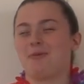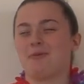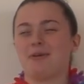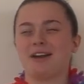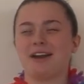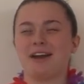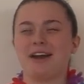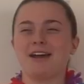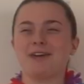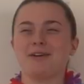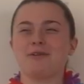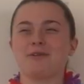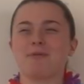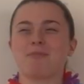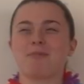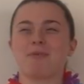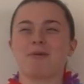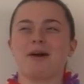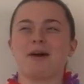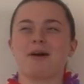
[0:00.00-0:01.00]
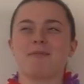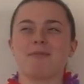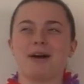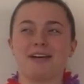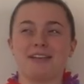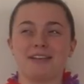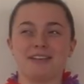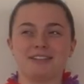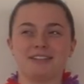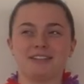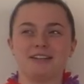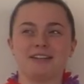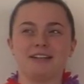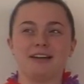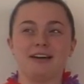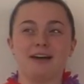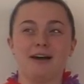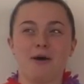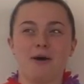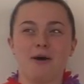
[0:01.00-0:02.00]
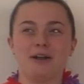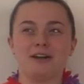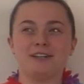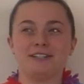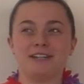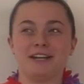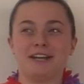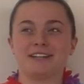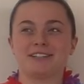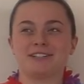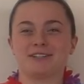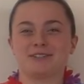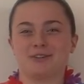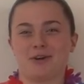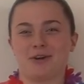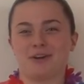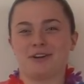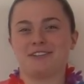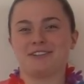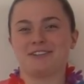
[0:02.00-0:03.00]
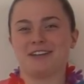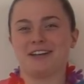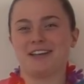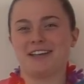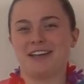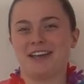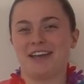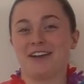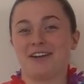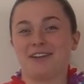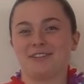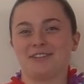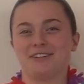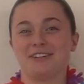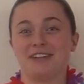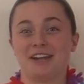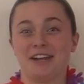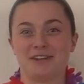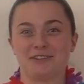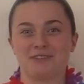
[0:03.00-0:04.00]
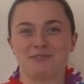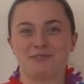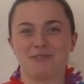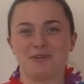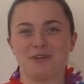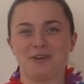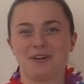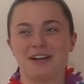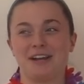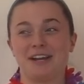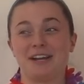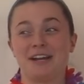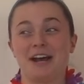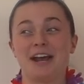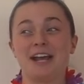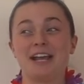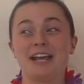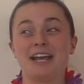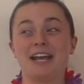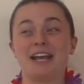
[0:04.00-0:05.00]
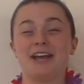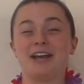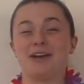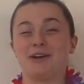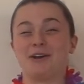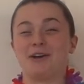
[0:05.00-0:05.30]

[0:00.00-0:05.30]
when I go to prom, I like to dance as hard as I can on the dance floor, and I get